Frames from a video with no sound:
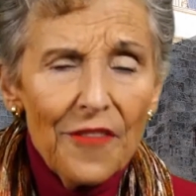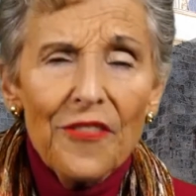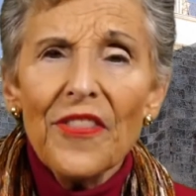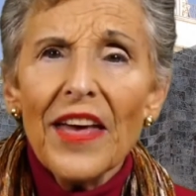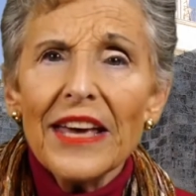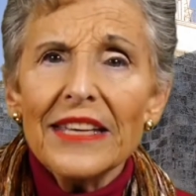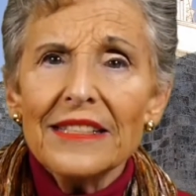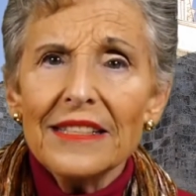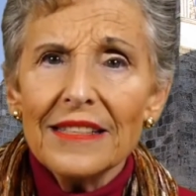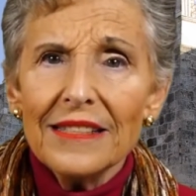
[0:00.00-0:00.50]

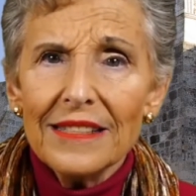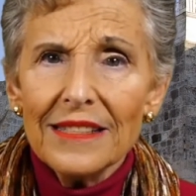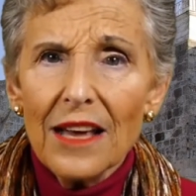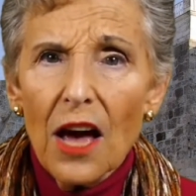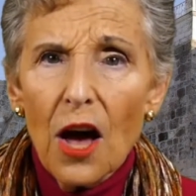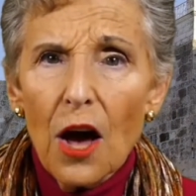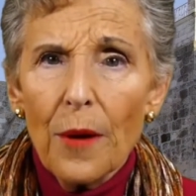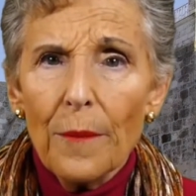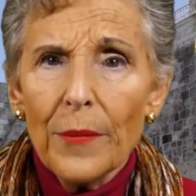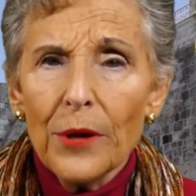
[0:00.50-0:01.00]
That's
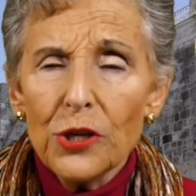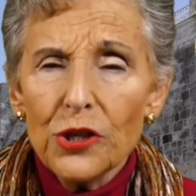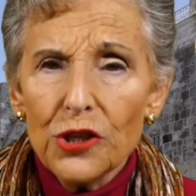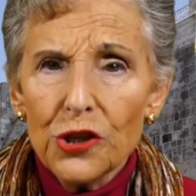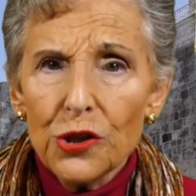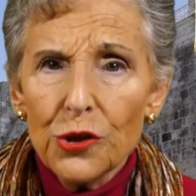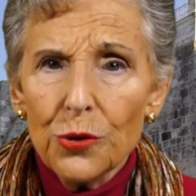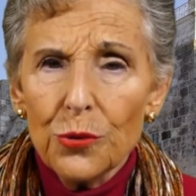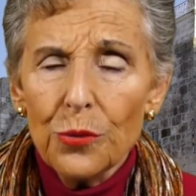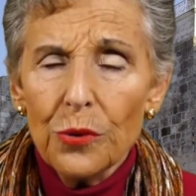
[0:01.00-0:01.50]
Psalm
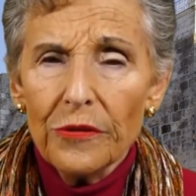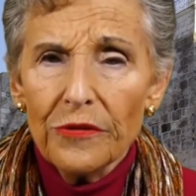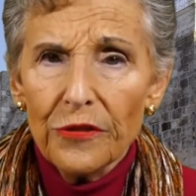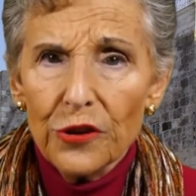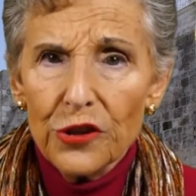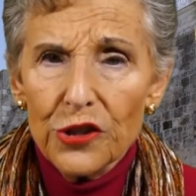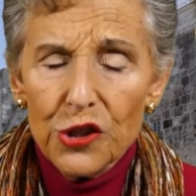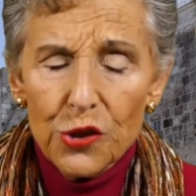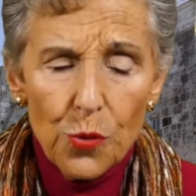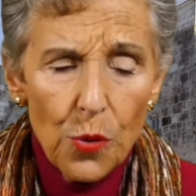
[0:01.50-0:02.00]
2
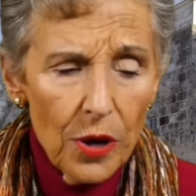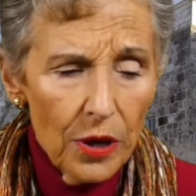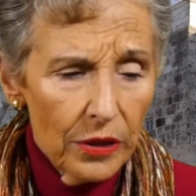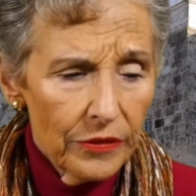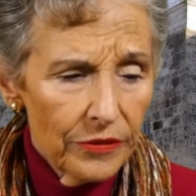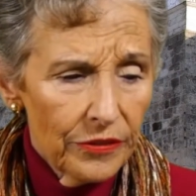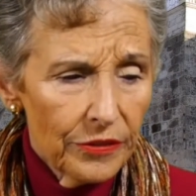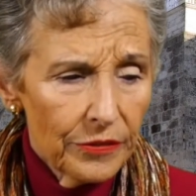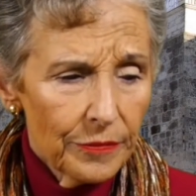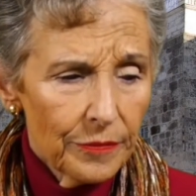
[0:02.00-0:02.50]
verse
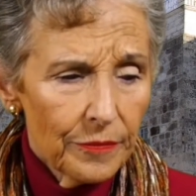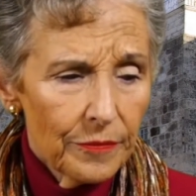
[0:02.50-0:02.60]
12.